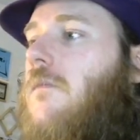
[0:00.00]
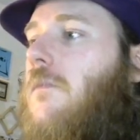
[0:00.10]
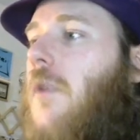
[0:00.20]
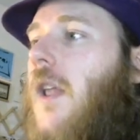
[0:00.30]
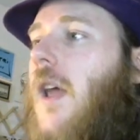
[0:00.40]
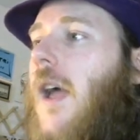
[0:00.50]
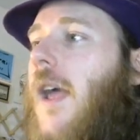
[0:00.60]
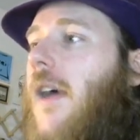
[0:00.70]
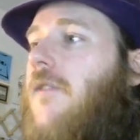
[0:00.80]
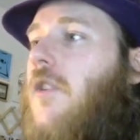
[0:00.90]
But I
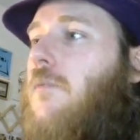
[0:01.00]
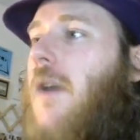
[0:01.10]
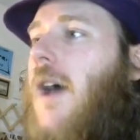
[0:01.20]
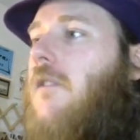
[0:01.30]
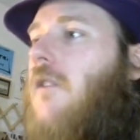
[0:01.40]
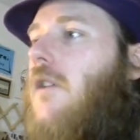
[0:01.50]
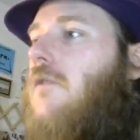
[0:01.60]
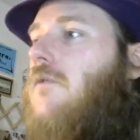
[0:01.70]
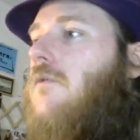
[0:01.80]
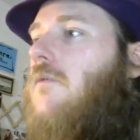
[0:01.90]
have no back row,
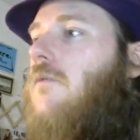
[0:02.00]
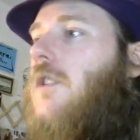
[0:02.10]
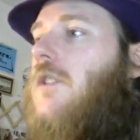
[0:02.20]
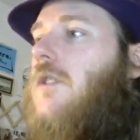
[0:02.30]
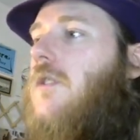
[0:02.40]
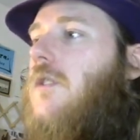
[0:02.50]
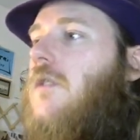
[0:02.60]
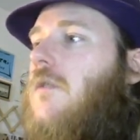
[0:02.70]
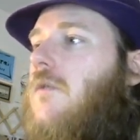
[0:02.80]
which is